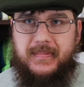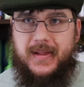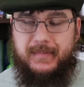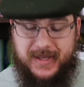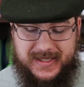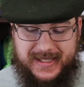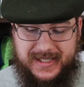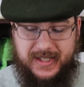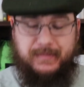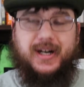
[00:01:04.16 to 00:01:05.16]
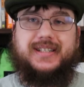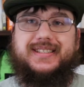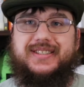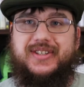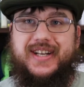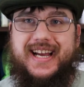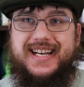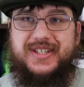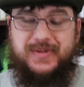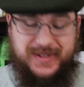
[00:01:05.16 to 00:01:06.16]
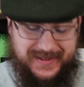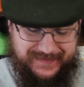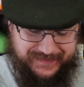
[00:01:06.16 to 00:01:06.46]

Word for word: Because these unboxings are casual.